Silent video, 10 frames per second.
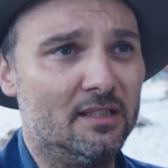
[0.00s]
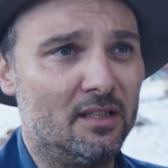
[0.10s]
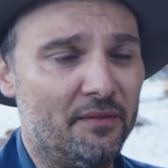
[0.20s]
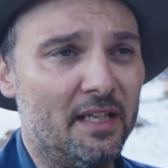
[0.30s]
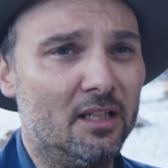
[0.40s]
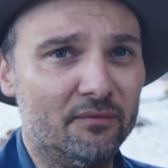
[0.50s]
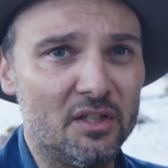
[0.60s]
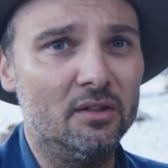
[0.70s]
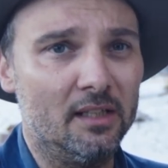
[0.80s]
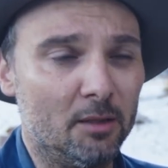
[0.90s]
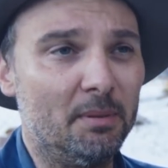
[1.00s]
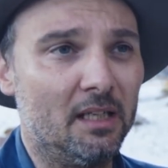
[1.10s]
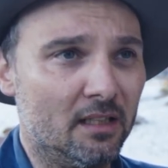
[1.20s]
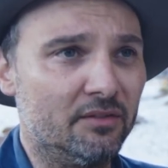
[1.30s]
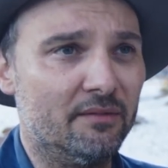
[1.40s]
I think it'll visually be a
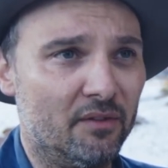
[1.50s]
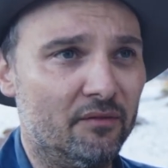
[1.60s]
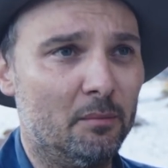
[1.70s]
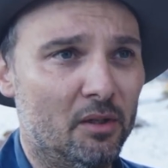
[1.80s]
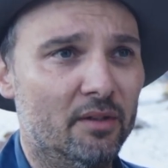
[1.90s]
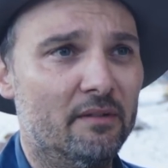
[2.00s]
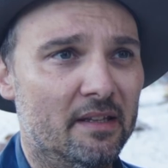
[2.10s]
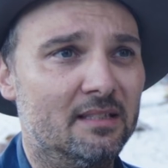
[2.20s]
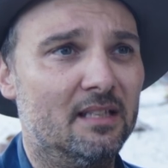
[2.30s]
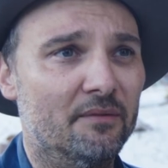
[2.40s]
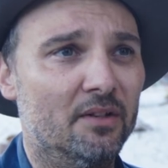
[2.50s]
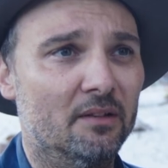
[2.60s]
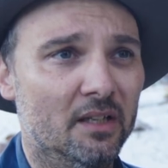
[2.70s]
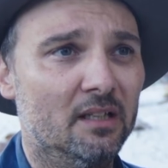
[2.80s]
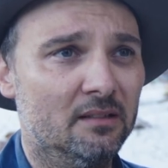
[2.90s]
little different from a lot of other stuff that I've done.